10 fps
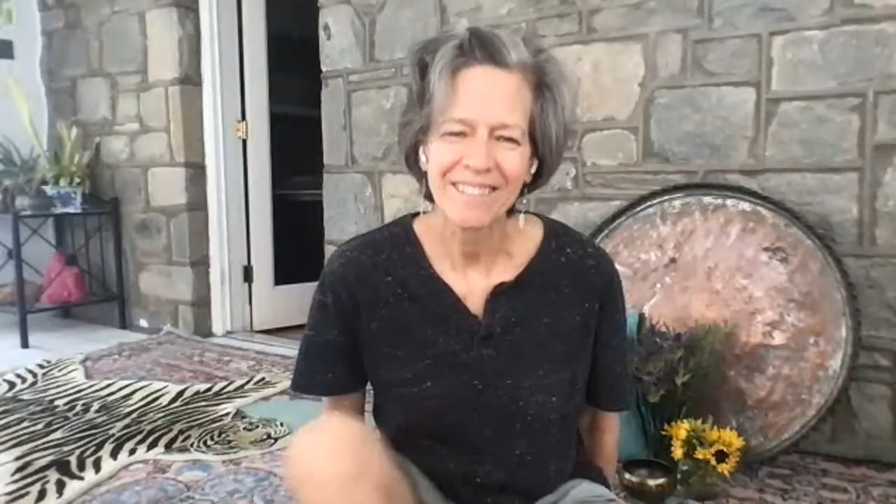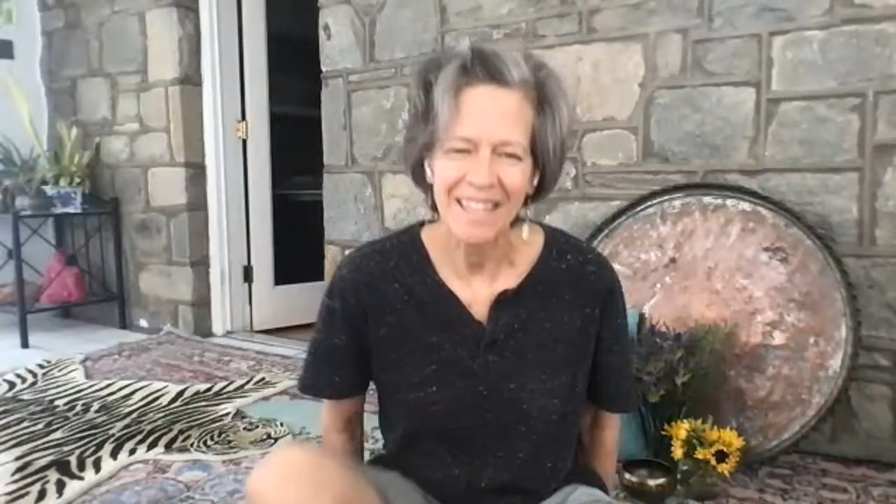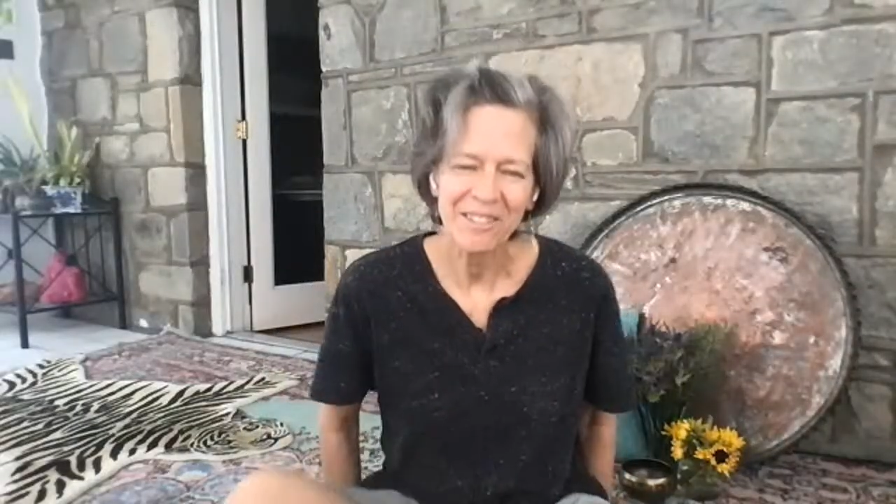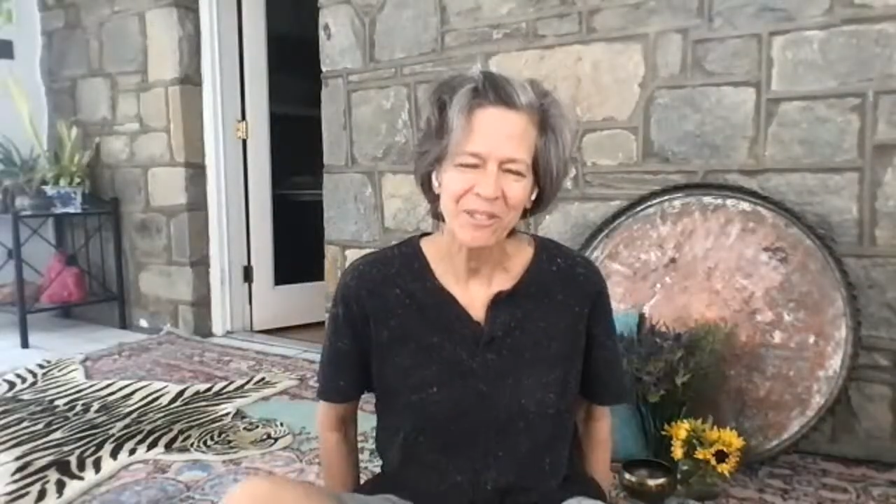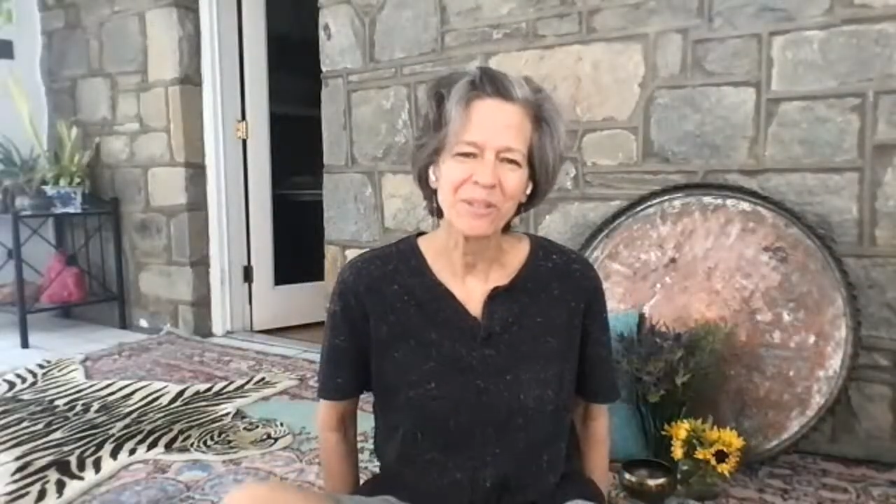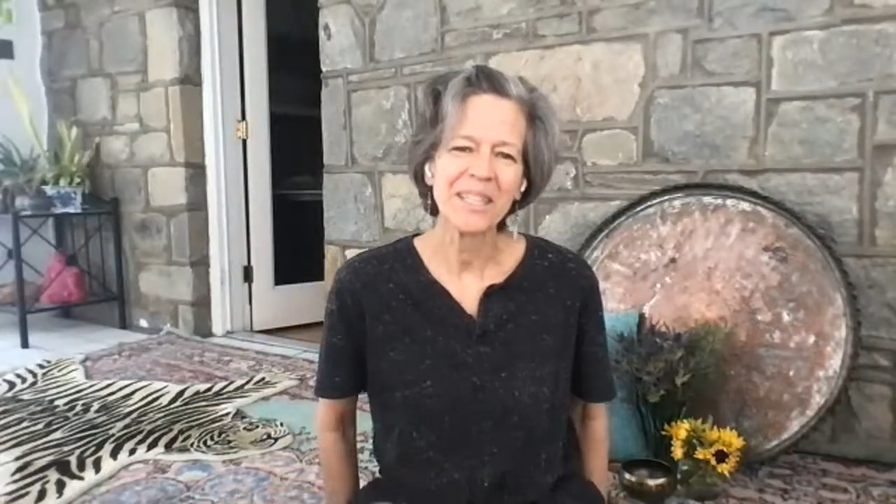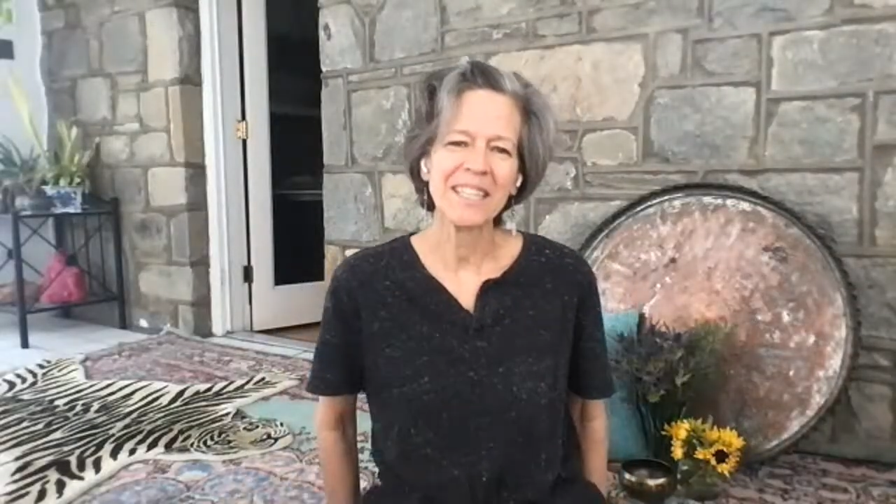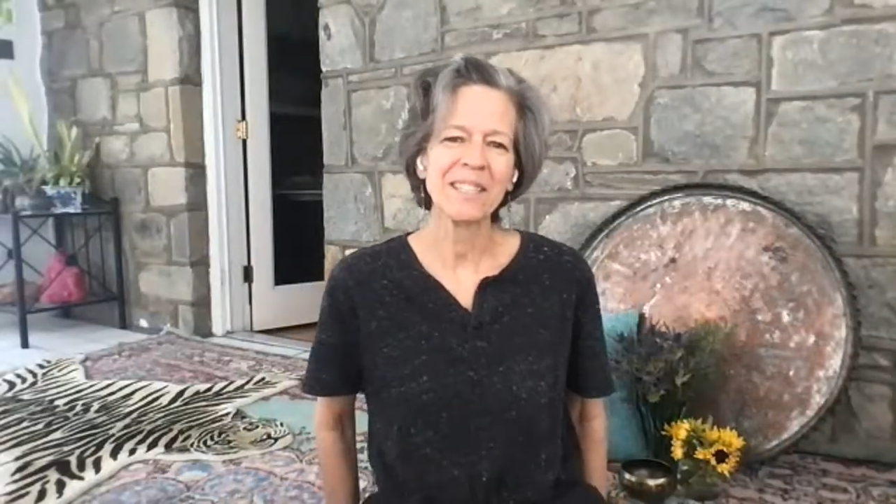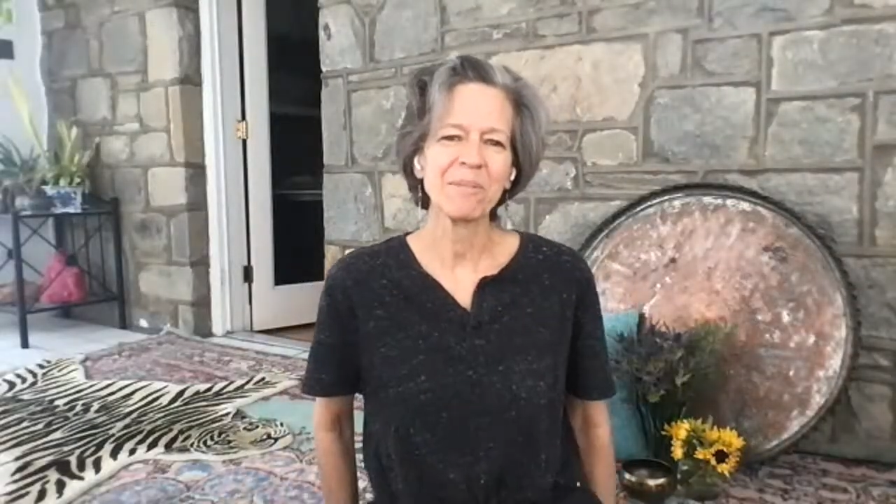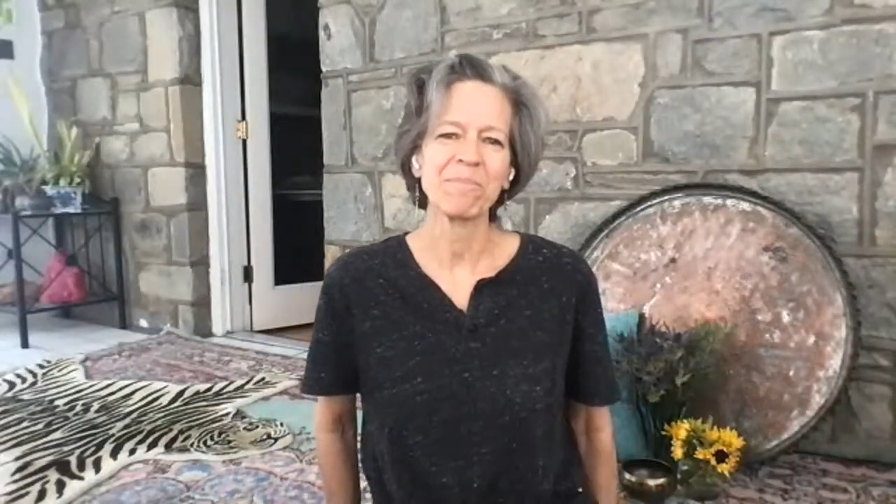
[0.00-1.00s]

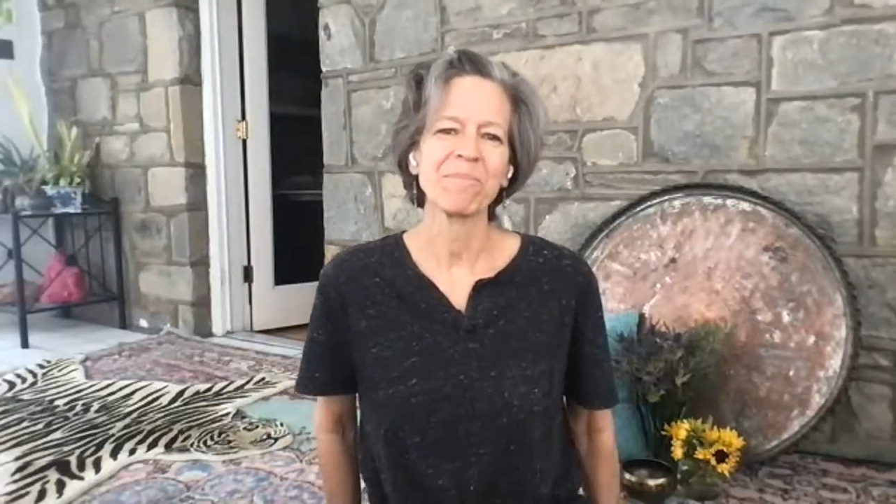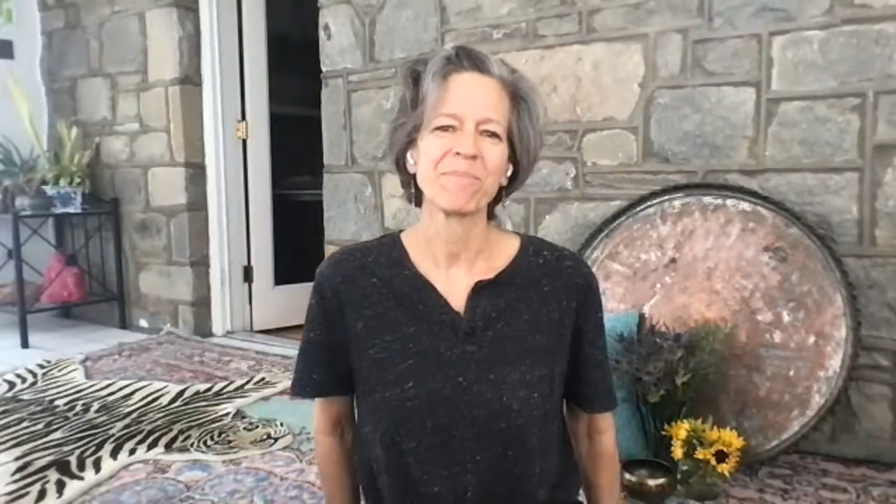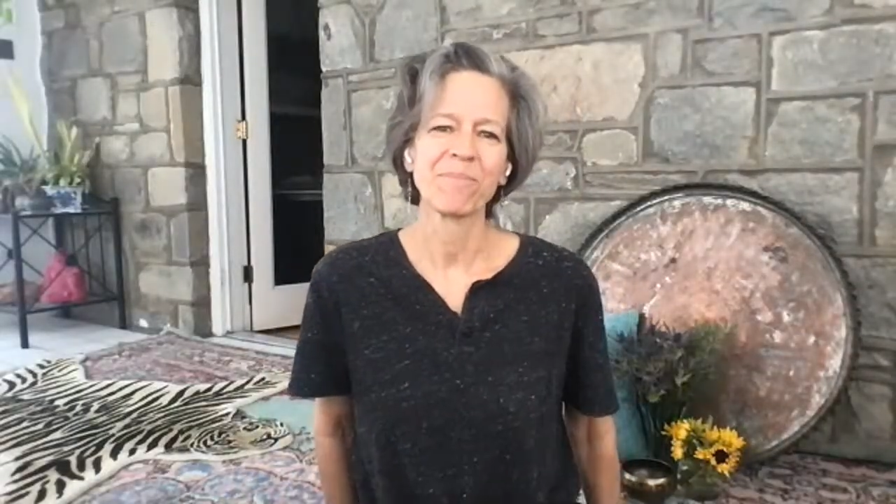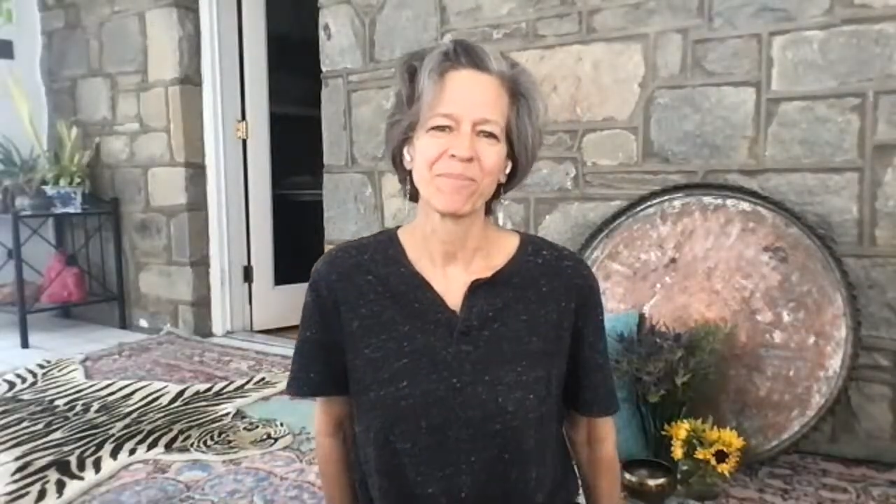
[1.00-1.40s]
centering,